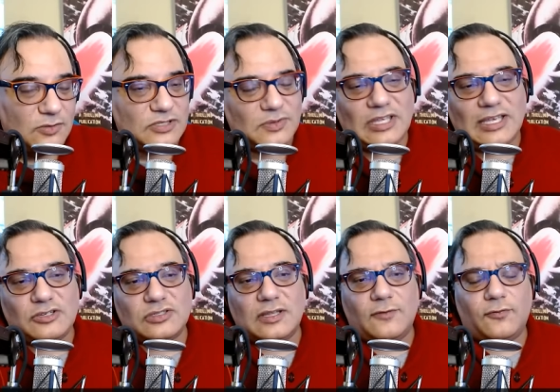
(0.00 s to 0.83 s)
was really
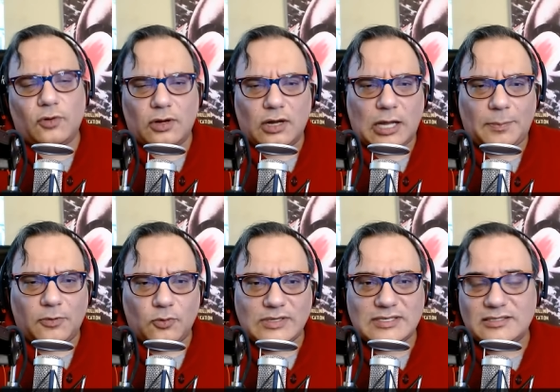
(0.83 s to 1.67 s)
interesting for a couple
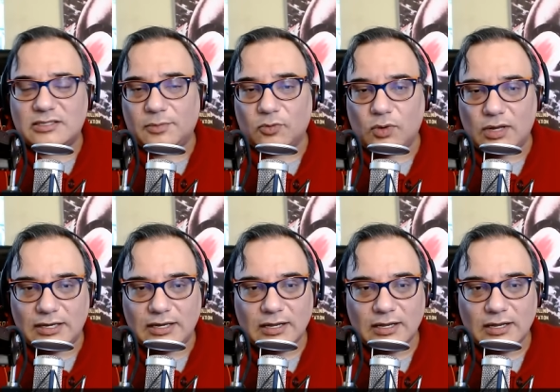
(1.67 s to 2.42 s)
of reasons. Number one,